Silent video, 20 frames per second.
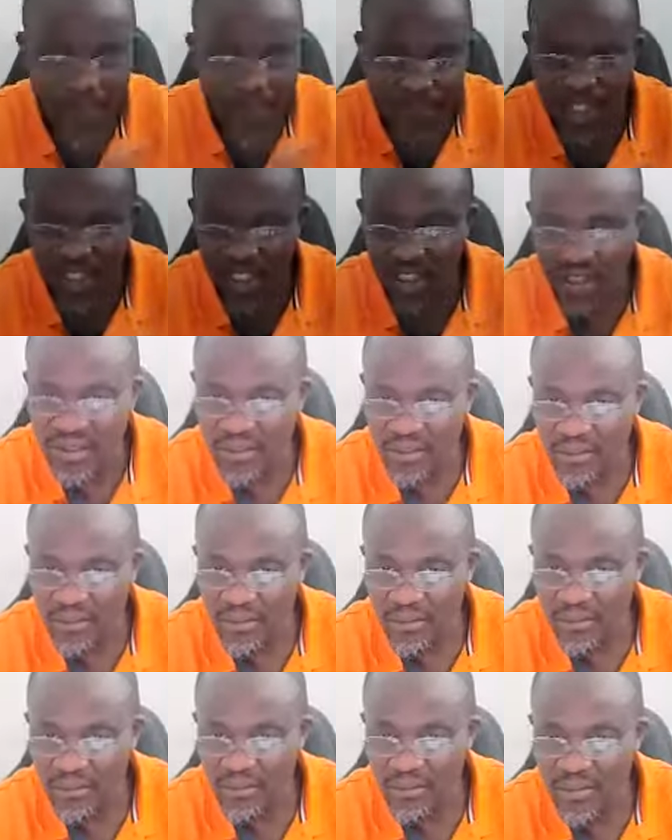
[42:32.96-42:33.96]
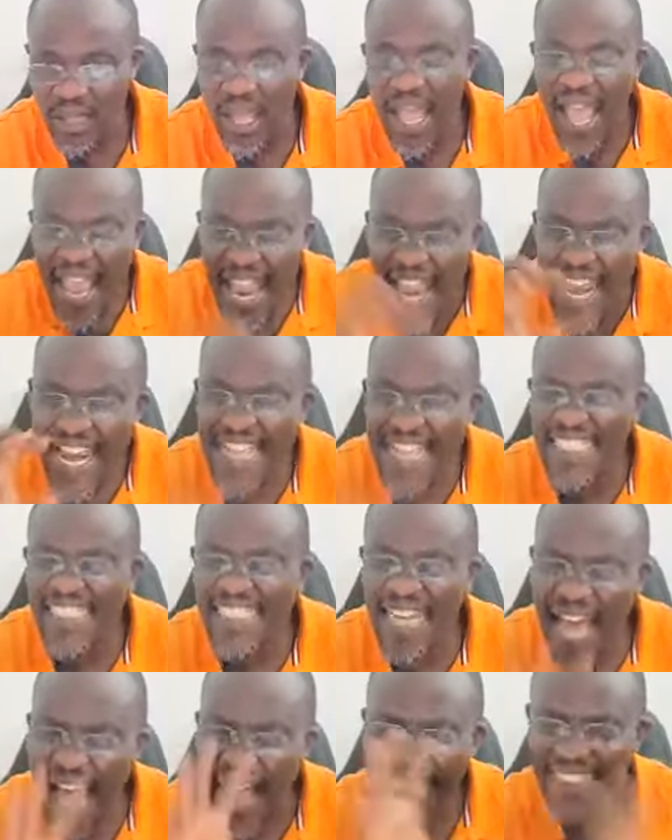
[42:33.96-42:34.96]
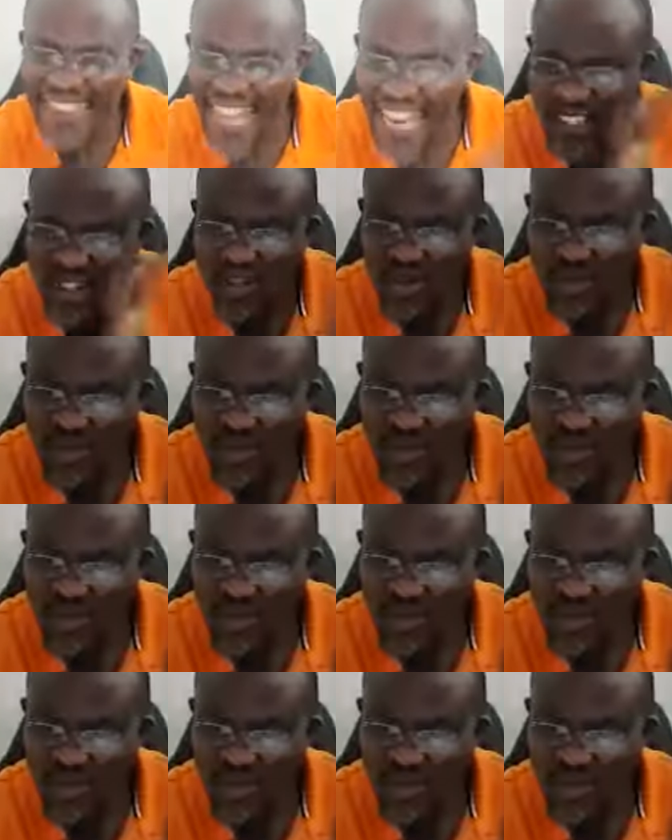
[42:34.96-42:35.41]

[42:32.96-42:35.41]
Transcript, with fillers: mission, anything attached to